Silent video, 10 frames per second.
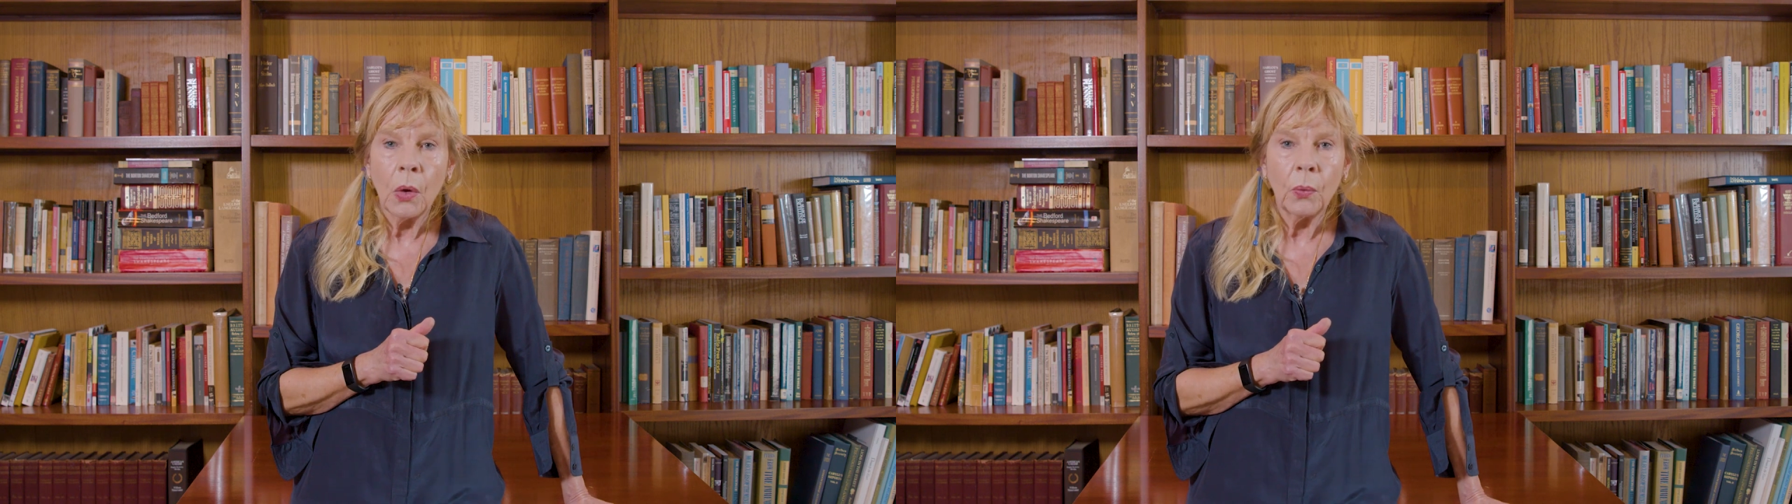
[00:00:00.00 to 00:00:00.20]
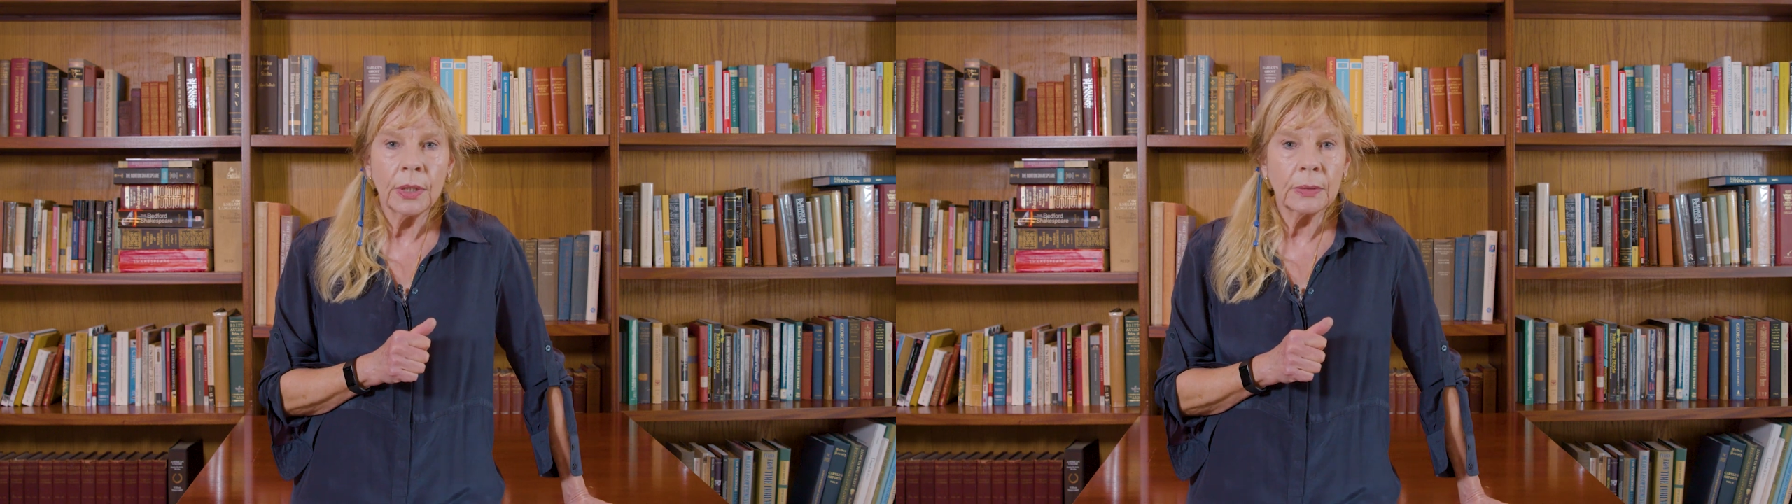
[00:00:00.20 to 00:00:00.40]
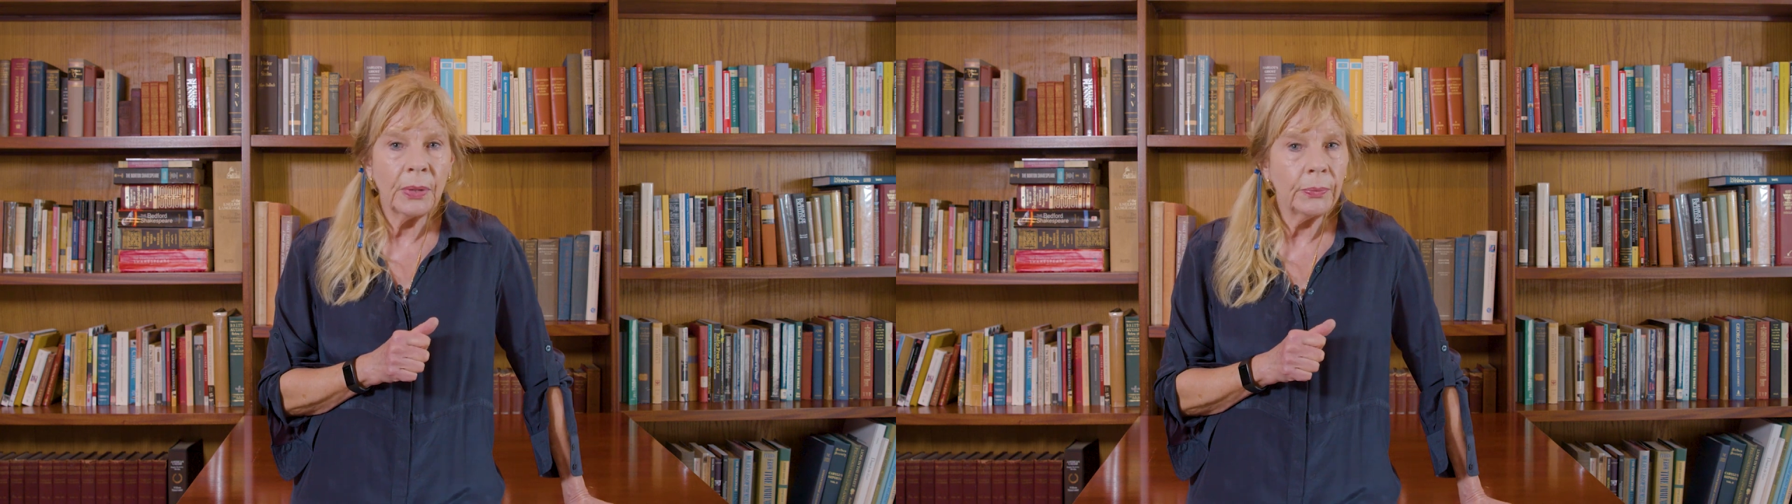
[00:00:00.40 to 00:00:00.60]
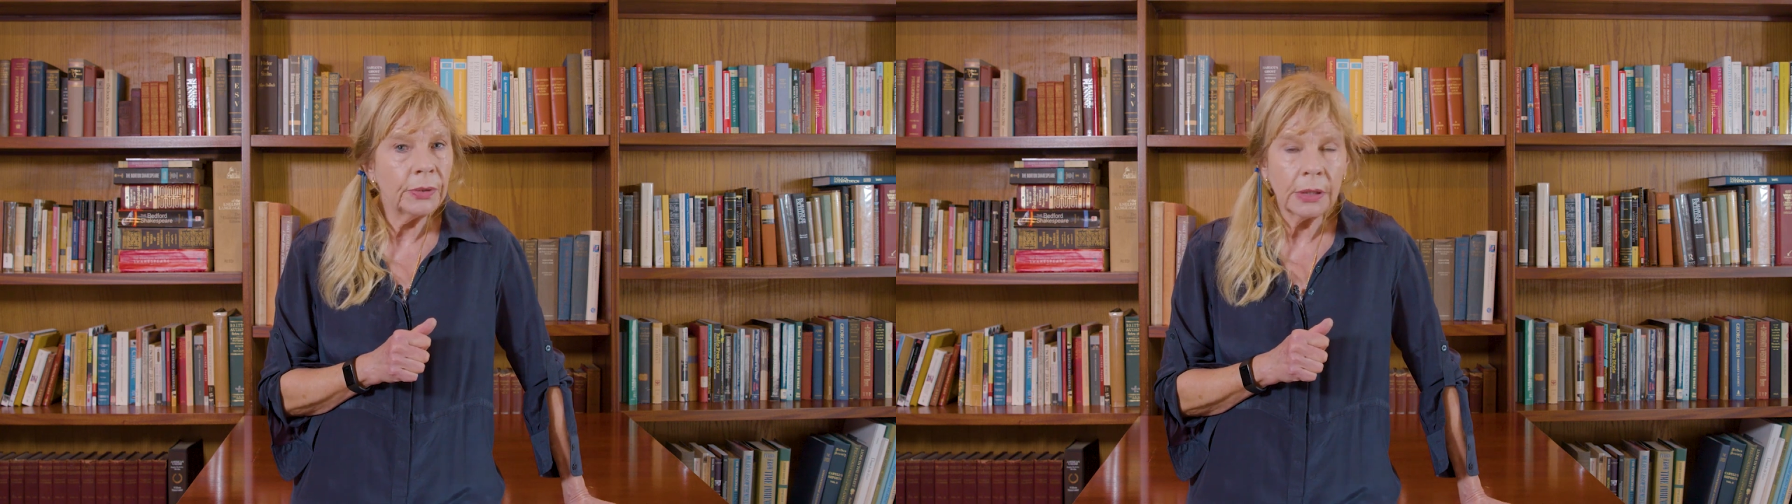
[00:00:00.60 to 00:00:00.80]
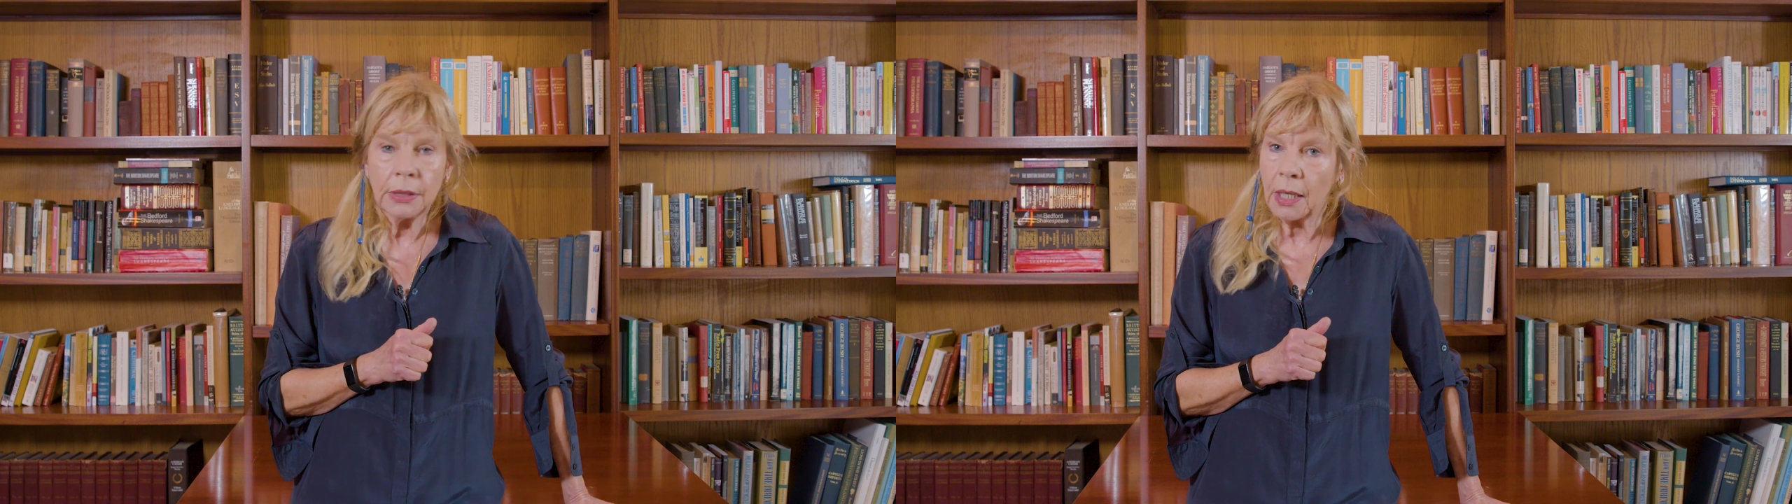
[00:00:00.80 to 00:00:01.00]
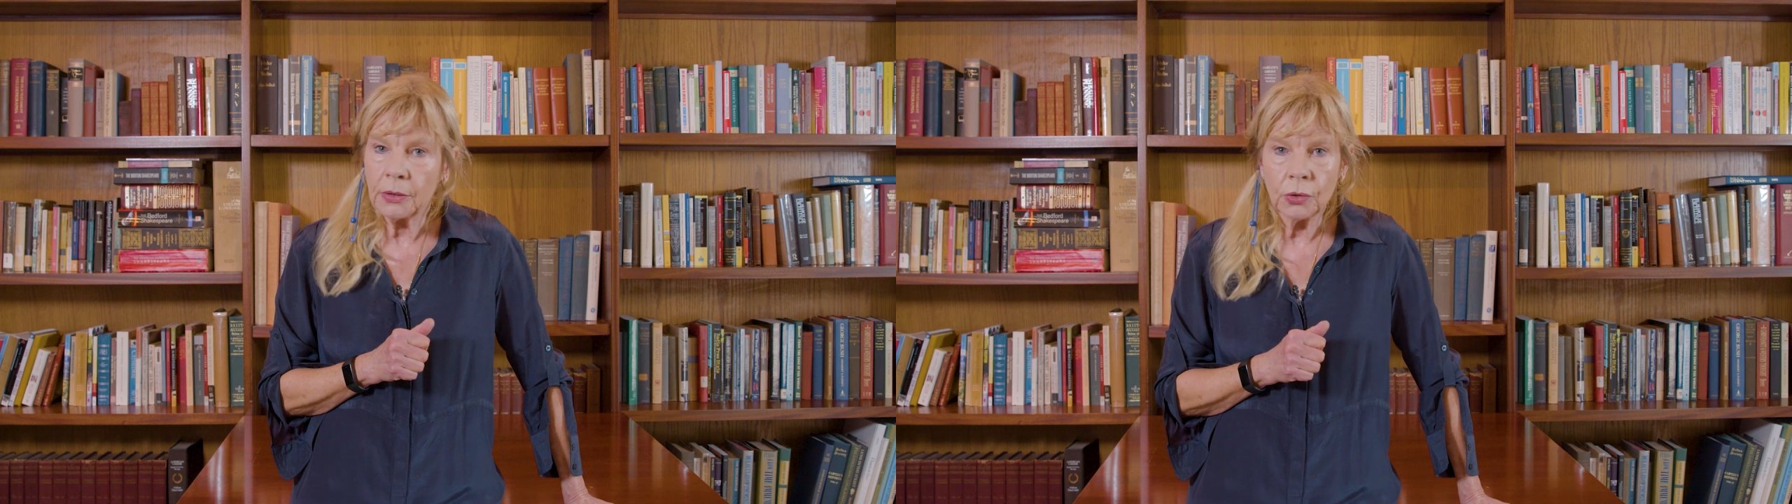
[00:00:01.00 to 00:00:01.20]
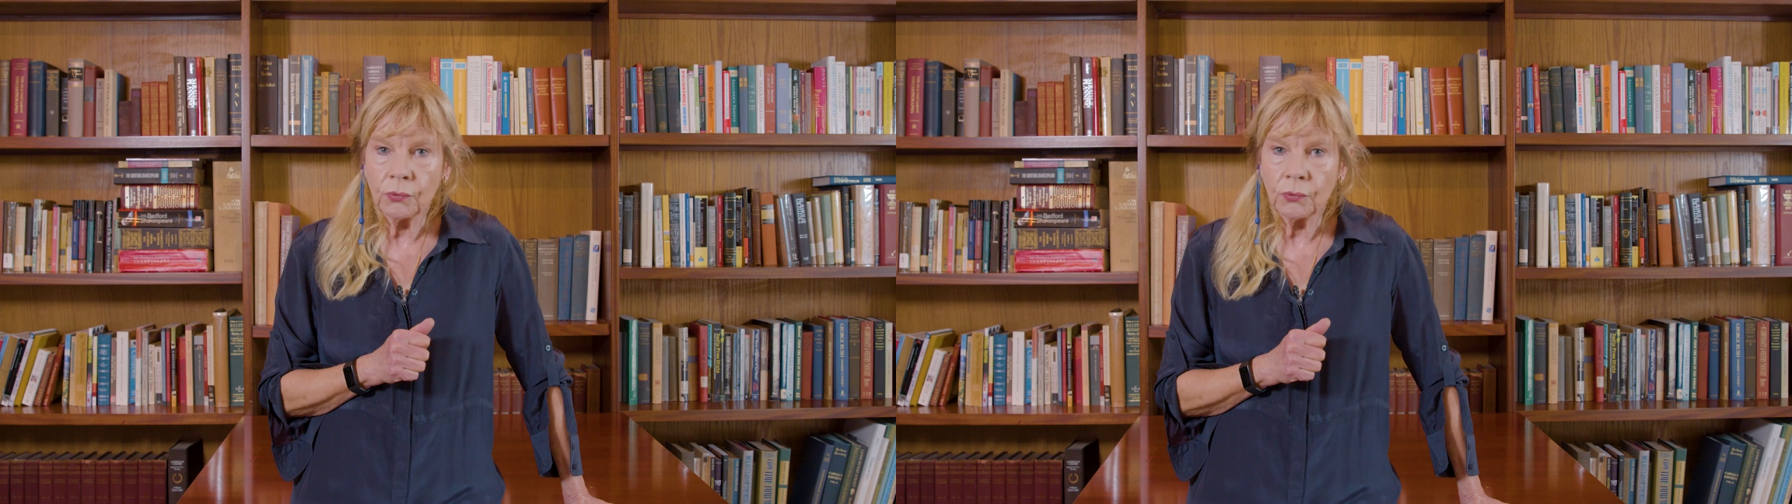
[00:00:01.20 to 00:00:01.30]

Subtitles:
was people did not